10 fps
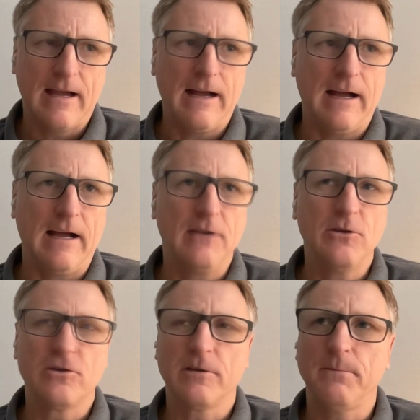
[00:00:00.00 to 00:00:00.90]
Uh, you
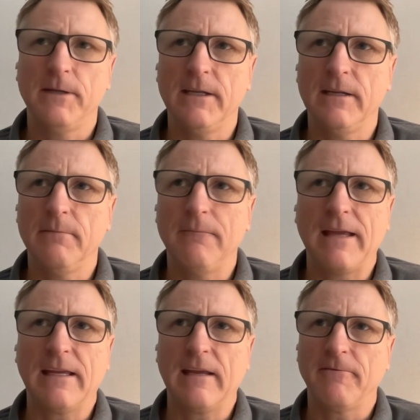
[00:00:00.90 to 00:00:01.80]
should be
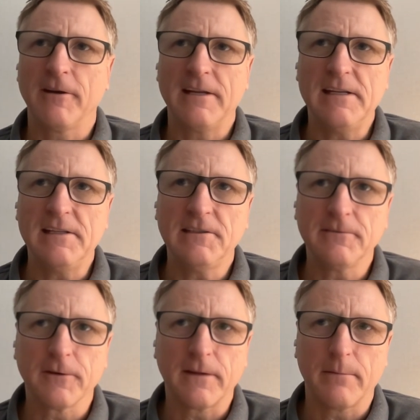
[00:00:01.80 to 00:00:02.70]
making it very easy
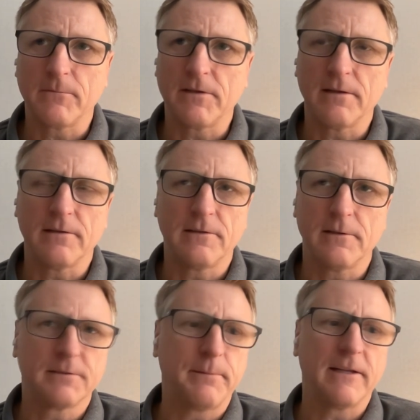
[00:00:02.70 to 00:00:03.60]
for them to to
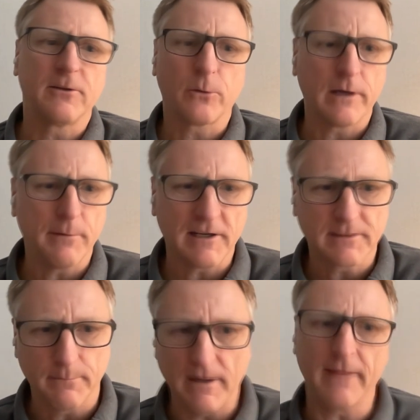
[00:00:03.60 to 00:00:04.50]
spend 20 bucks
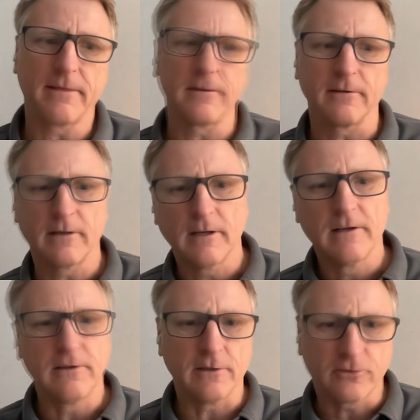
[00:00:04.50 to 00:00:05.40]
a month or
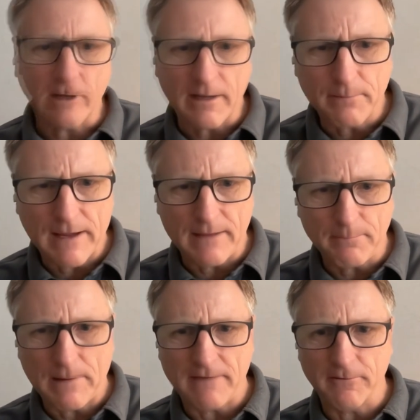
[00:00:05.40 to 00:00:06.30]
you know try pay
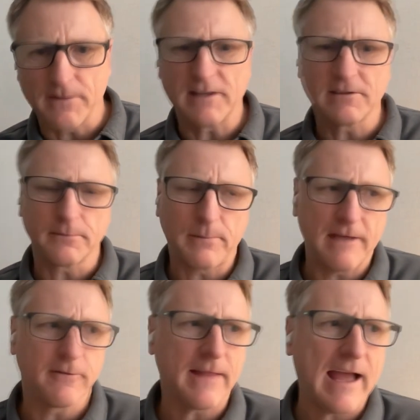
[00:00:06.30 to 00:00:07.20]
pay for this or pay
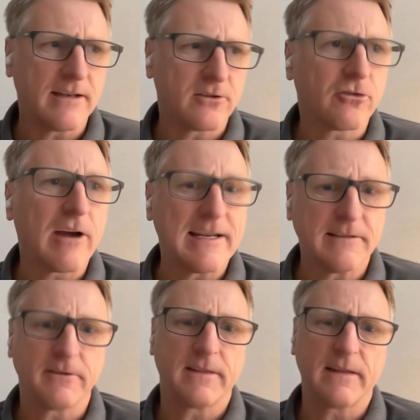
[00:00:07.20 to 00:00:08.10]
for that and try
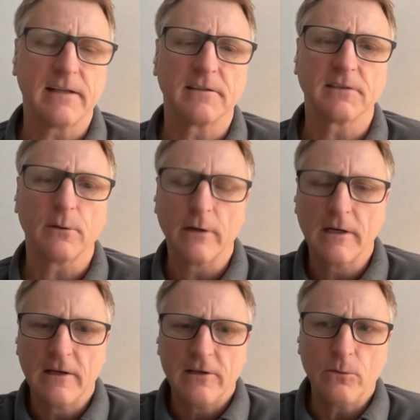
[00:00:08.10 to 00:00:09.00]
different things so
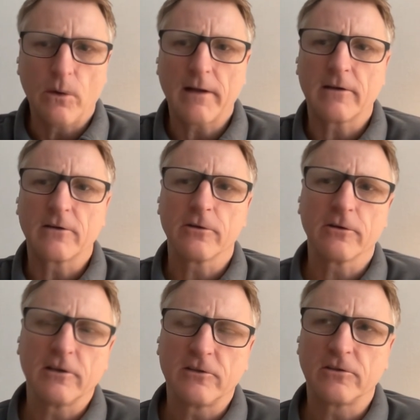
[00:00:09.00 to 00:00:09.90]
you want to
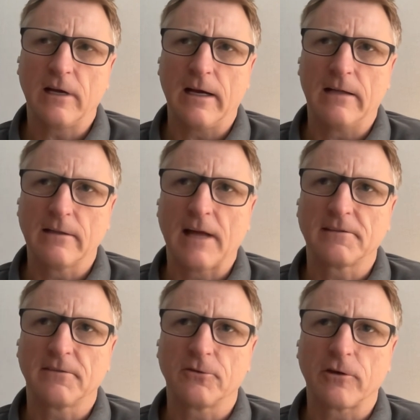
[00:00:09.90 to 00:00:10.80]
encourage uh,
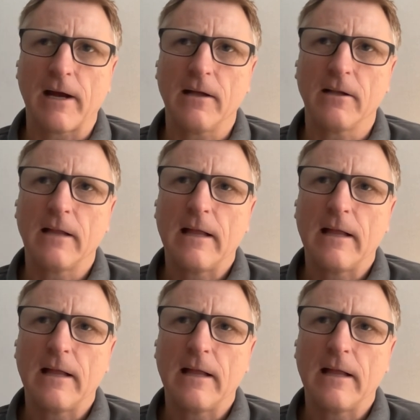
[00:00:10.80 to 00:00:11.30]
lots of trial